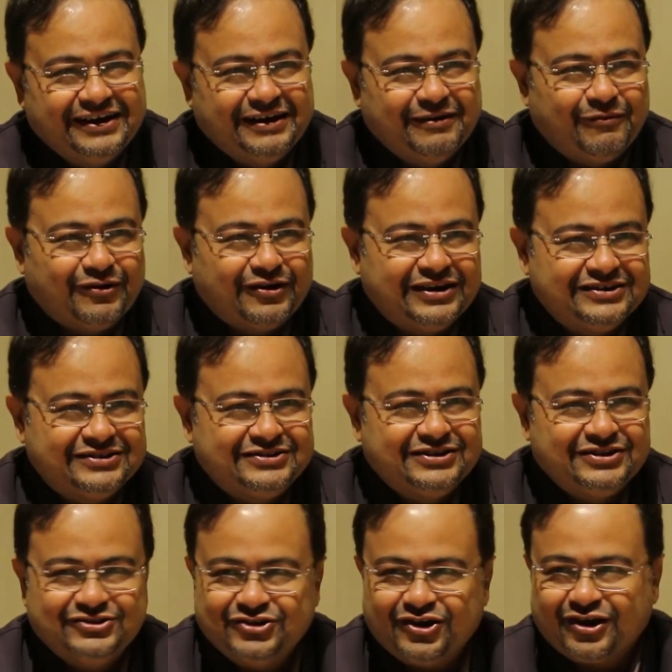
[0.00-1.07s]
about
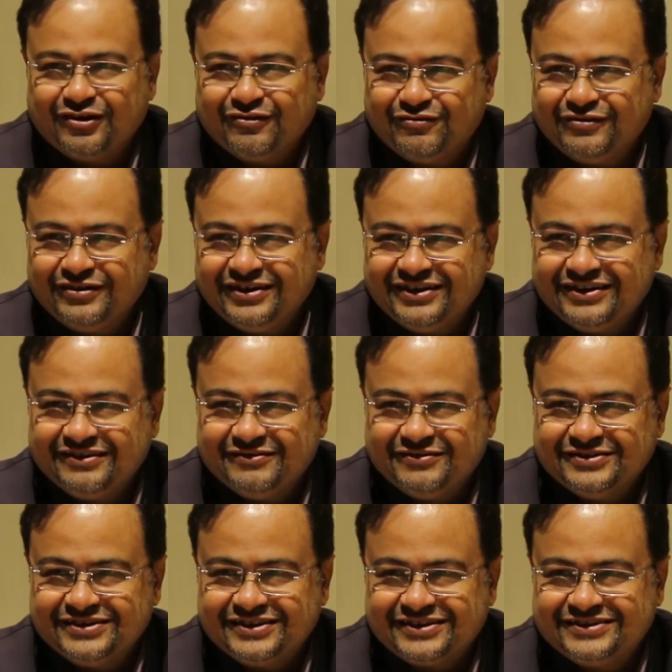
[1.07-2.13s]
history, geography,
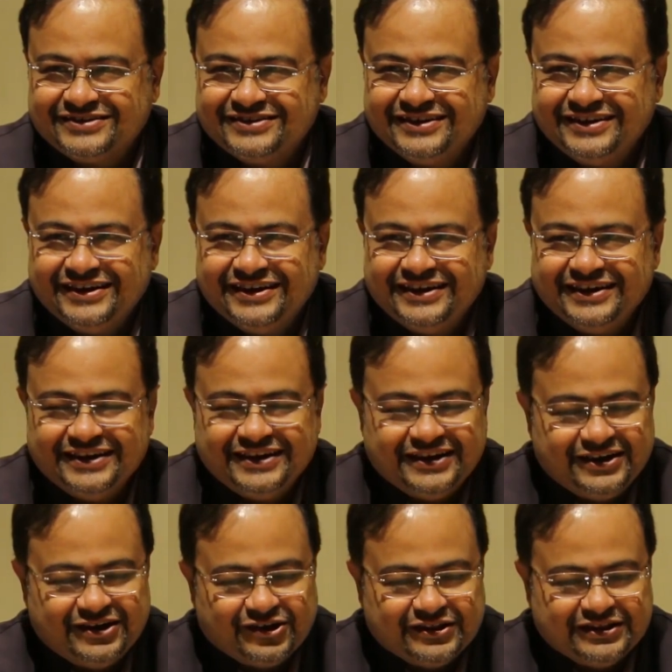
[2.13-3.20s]
physics.
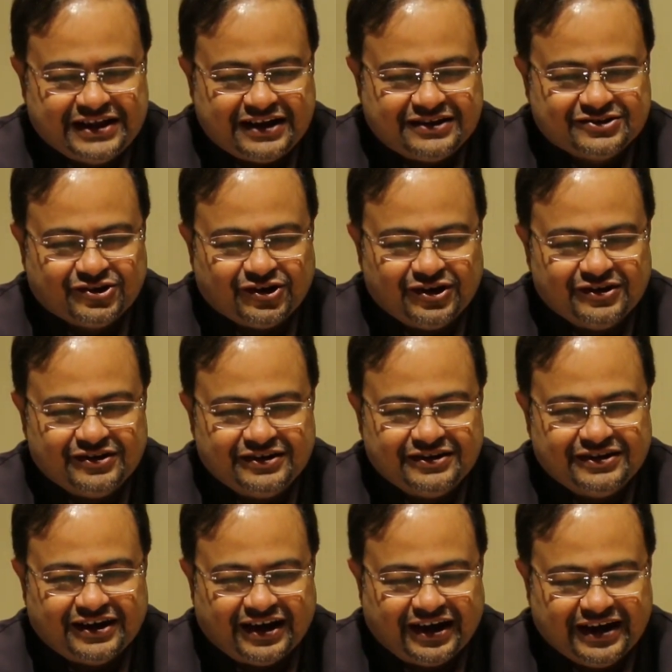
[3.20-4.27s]
That's
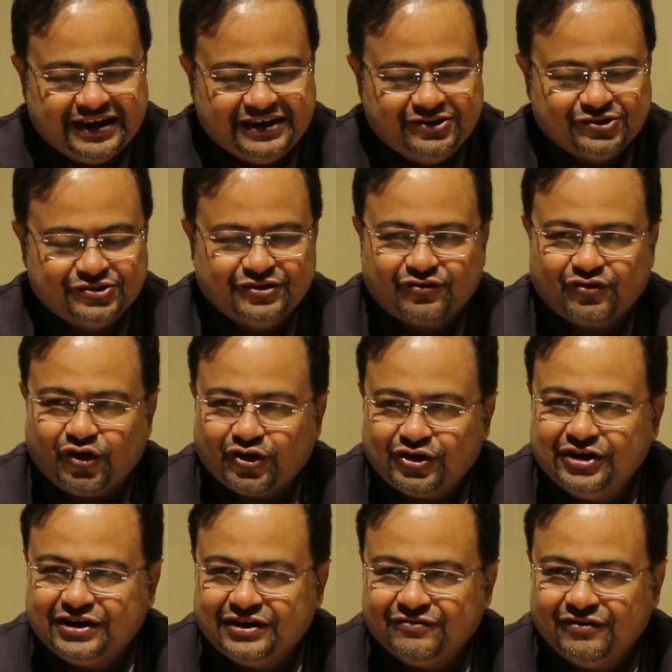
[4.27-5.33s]
called high dose of
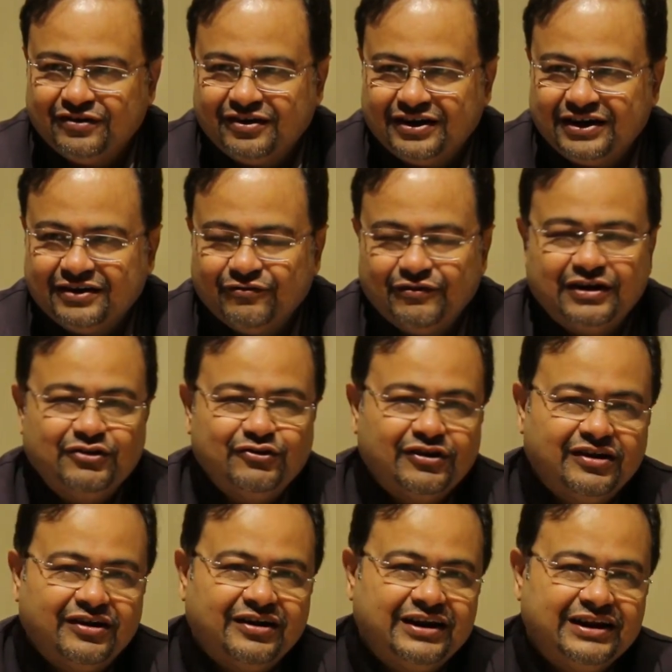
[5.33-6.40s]
cognitive learning, where you are
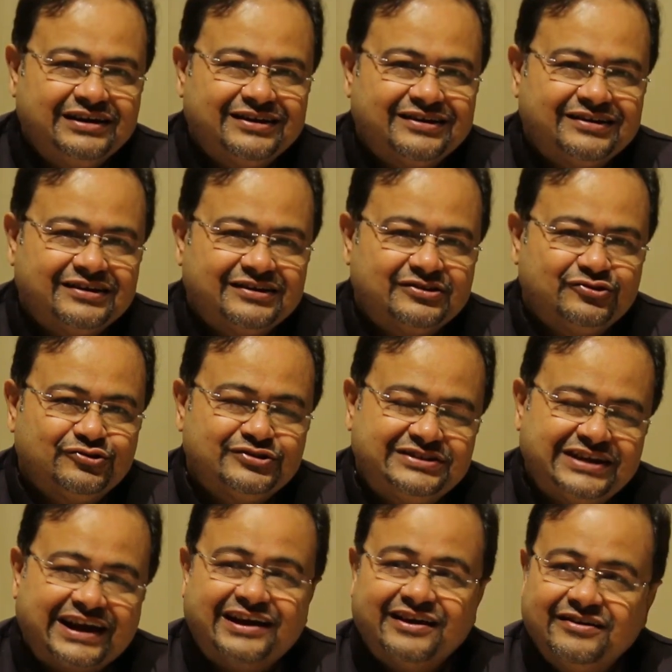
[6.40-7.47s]
learning through
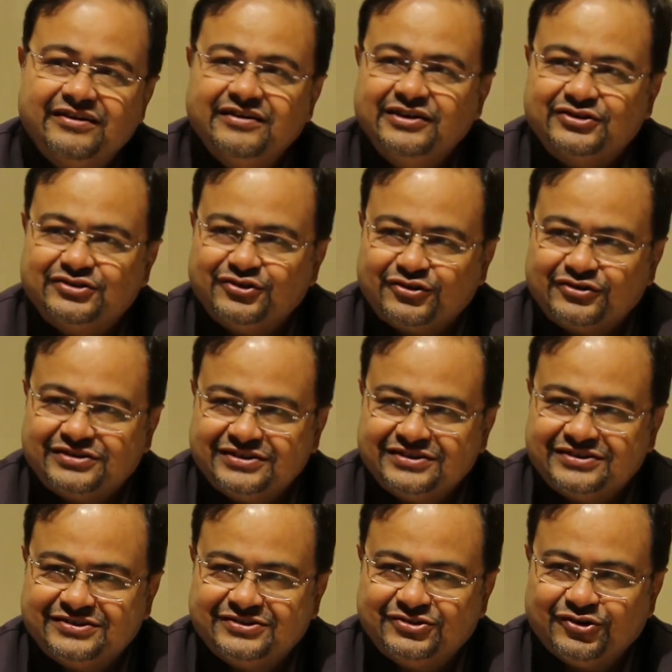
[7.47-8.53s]
secondary
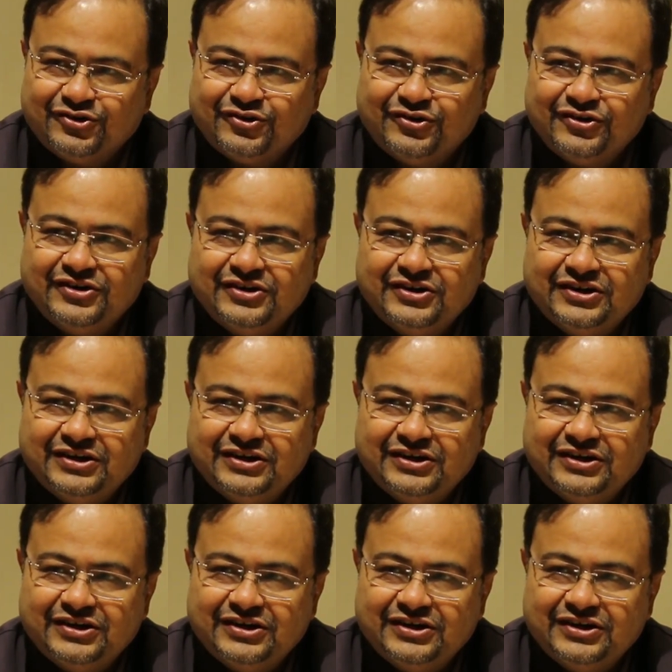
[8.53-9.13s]
sources. So